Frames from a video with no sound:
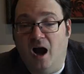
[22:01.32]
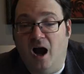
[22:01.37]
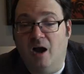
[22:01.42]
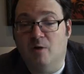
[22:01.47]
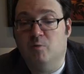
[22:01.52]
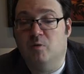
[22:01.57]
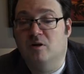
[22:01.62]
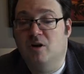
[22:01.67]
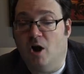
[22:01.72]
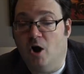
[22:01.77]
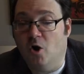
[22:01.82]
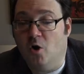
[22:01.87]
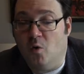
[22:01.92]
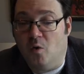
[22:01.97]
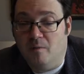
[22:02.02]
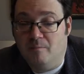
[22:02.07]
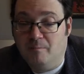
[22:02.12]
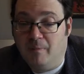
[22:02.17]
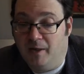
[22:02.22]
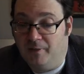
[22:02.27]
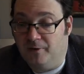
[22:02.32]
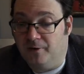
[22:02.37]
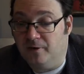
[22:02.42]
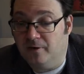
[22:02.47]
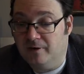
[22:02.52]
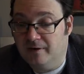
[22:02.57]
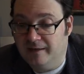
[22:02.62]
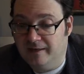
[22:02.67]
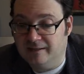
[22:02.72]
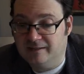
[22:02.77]
I will go,
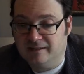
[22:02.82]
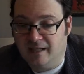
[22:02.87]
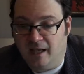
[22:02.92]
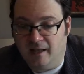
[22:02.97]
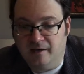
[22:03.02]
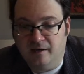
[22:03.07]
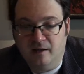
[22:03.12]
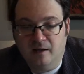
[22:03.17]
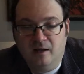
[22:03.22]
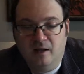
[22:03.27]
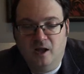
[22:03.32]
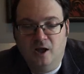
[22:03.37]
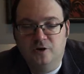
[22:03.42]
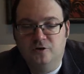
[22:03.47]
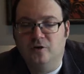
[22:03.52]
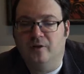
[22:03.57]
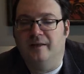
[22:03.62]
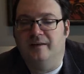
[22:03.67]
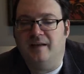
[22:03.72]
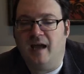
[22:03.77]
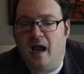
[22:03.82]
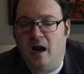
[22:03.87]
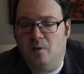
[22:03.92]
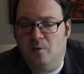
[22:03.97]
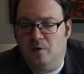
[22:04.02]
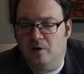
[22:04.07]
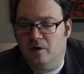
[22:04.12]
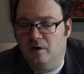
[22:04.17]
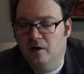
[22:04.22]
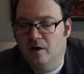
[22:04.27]
mother, he said, to the
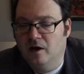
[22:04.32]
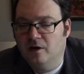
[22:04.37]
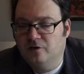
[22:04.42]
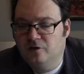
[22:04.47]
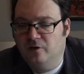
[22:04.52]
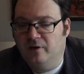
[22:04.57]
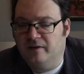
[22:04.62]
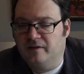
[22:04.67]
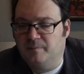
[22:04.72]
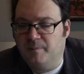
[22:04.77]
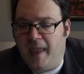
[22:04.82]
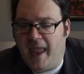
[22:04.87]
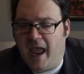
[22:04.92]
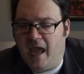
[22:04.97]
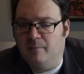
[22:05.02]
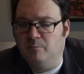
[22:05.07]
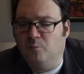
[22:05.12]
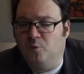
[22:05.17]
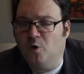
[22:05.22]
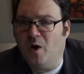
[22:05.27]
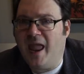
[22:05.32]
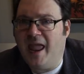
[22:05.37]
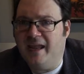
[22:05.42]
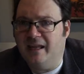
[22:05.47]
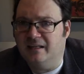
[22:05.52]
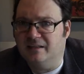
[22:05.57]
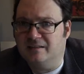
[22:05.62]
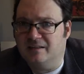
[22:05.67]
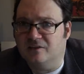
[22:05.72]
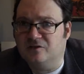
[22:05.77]
tower, to this man,
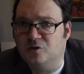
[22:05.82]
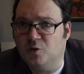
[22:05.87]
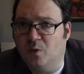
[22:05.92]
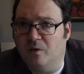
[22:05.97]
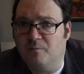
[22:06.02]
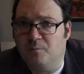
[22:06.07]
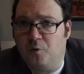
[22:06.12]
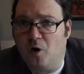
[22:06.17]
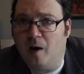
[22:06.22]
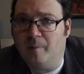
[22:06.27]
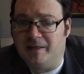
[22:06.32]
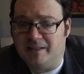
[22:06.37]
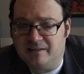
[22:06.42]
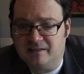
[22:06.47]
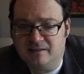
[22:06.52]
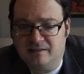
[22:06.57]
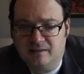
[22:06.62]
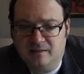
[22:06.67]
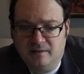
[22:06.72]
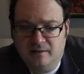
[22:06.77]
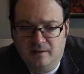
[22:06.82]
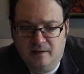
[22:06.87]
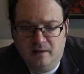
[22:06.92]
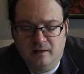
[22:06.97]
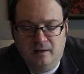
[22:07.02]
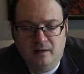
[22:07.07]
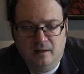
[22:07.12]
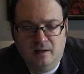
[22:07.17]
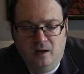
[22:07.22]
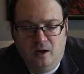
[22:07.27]
Mraize, as you have promised.
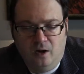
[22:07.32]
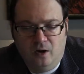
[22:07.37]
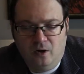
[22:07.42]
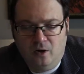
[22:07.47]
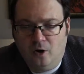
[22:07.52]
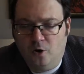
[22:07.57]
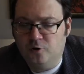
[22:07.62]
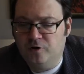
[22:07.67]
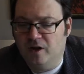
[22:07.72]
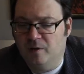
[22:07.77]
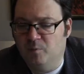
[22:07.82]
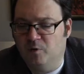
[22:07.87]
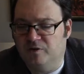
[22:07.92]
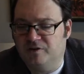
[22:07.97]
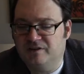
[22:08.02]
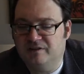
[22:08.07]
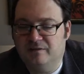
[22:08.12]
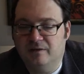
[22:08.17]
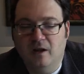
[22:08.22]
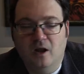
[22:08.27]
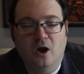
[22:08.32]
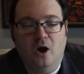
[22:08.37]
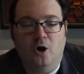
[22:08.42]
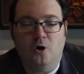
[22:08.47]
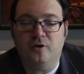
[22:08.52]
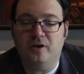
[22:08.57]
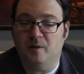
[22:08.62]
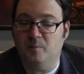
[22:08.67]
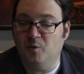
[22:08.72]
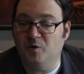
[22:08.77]
Odium will,
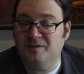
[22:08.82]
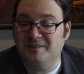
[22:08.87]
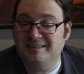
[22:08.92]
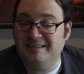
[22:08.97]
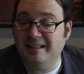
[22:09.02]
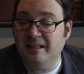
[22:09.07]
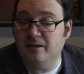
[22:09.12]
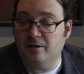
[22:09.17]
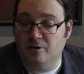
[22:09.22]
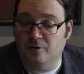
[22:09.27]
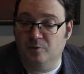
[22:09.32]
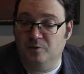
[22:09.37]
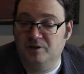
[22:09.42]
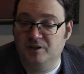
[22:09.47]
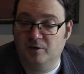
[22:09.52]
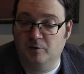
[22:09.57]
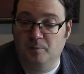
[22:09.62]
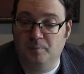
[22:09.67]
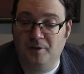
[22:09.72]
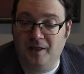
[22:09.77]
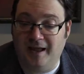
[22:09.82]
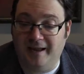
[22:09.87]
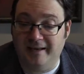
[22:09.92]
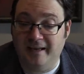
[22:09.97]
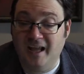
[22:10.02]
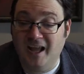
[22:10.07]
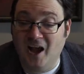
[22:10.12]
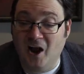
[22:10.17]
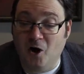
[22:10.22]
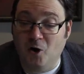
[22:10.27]
Odium will see you, she replied.
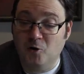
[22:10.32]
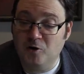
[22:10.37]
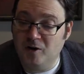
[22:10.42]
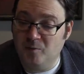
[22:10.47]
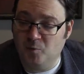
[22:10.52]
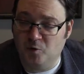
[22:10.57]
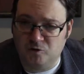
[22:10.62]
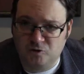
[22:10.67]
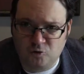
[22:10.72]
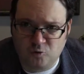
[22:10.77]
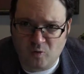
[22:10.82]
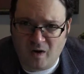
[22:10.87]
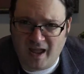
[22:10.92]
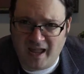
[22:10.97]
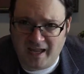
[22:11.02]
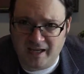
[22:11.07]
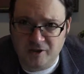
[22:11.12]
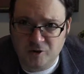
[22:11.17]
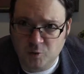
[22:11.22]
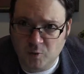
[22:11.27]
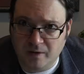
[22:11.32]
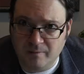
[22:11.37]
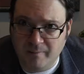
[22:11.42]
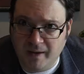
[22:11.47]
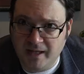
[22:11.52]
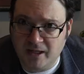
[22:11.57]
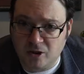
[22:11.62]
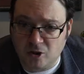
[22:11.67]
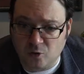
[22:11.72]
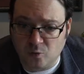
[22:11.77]
Odium will try to
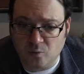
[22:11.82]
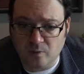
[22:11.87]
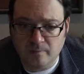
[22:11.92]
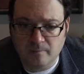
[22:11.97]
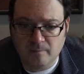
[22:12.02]
unmake you.